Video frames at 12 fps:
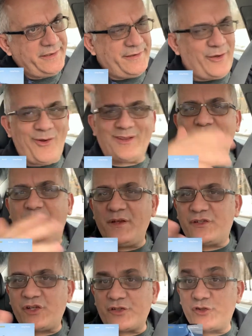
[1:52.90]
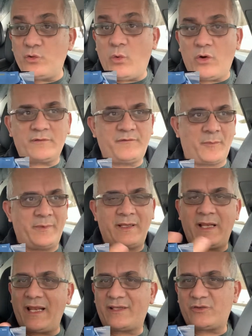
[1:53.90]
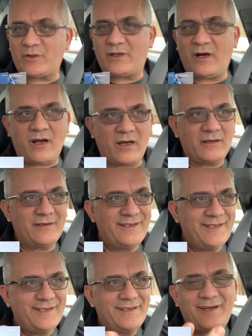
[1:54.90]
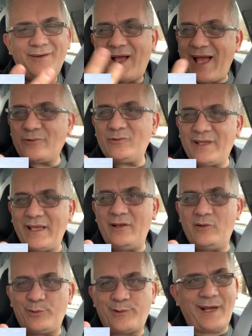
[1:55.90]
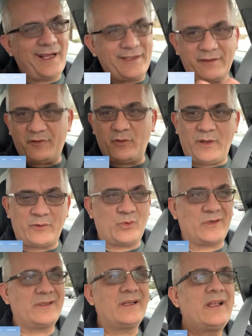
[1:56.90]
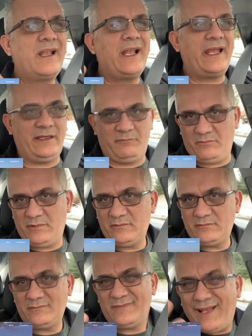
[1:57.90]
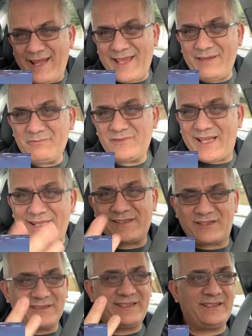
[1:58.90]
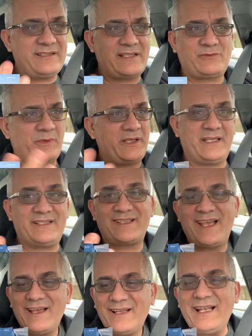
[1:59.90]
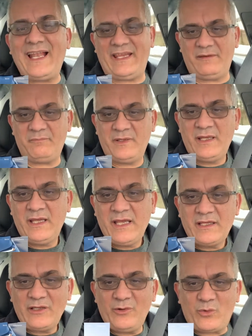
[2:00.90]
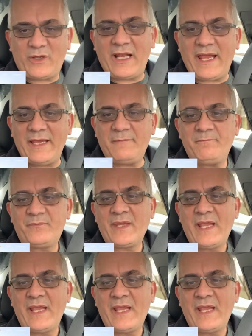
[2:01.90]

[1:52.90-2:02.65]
all the features you want from an electric car. How do they look? I'll give you one word. Lame. Lame. That's what it is. Lame. They look lame.